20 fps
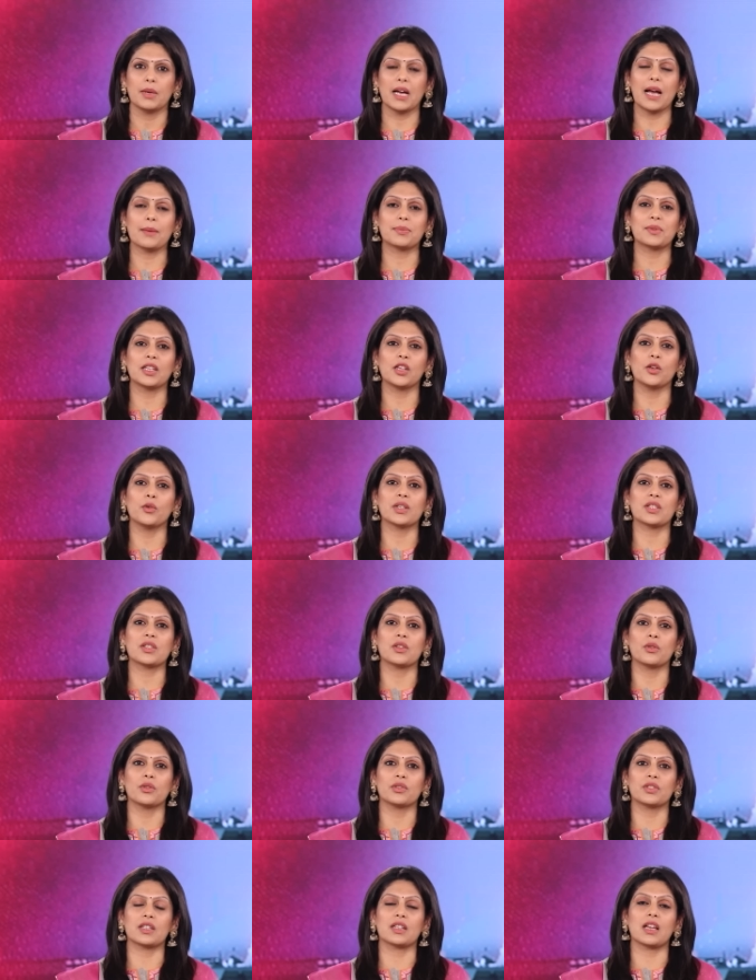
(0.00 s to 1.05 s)
Perhaps the U S
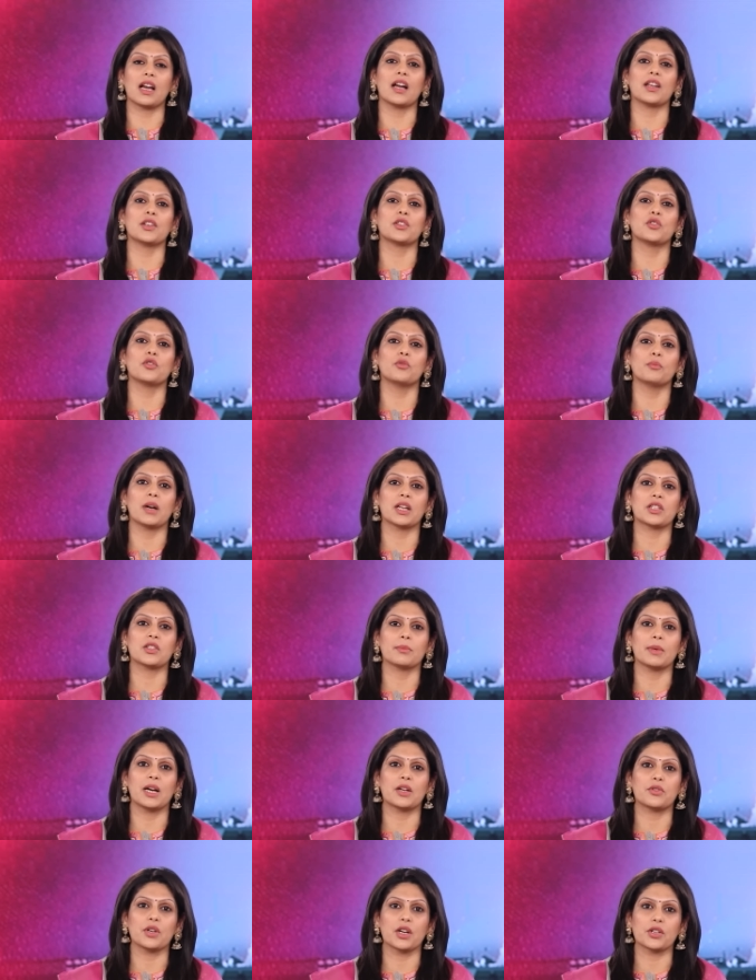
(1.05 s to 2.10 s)
knows it can't do much
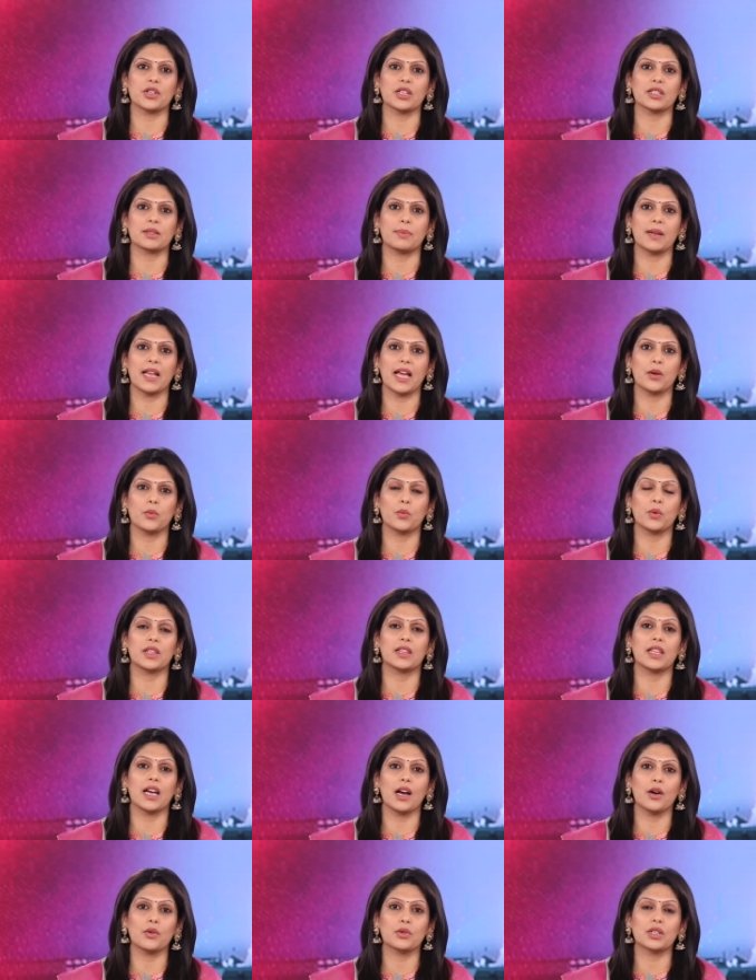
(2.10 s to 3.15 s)
about Russia's plan
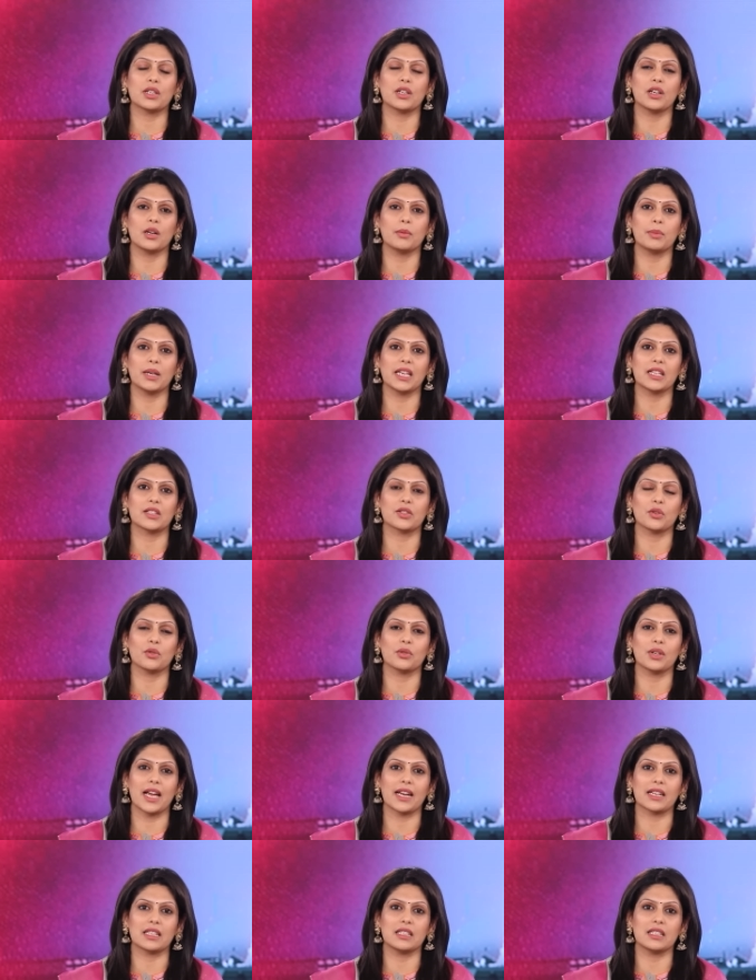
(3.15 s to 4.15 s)
without curbing its own